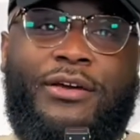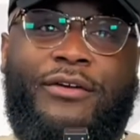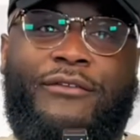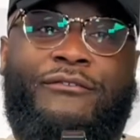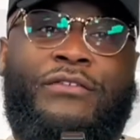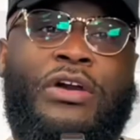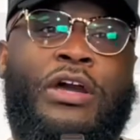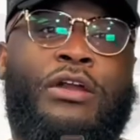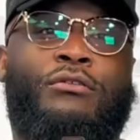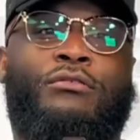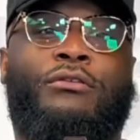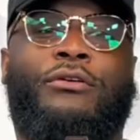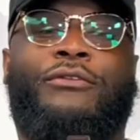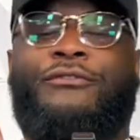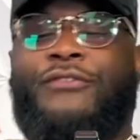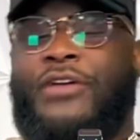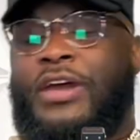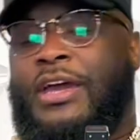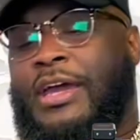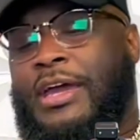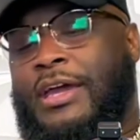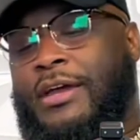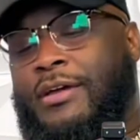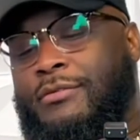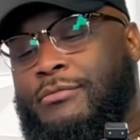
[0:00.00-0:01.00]
federal
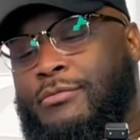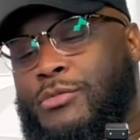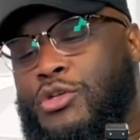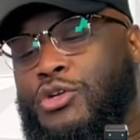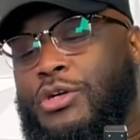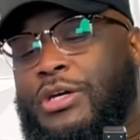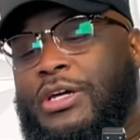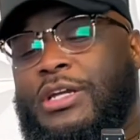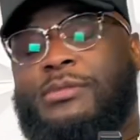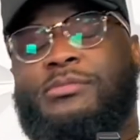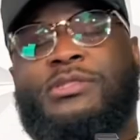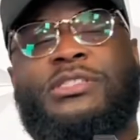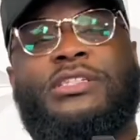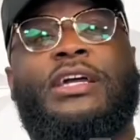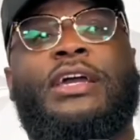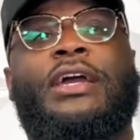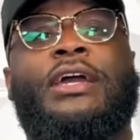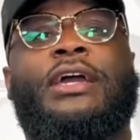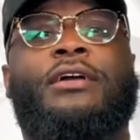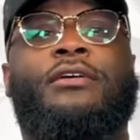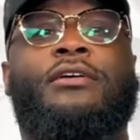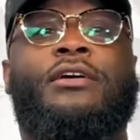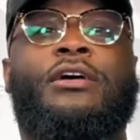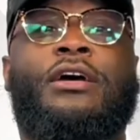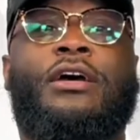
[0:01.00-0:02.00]
fed. You get what I'm saying?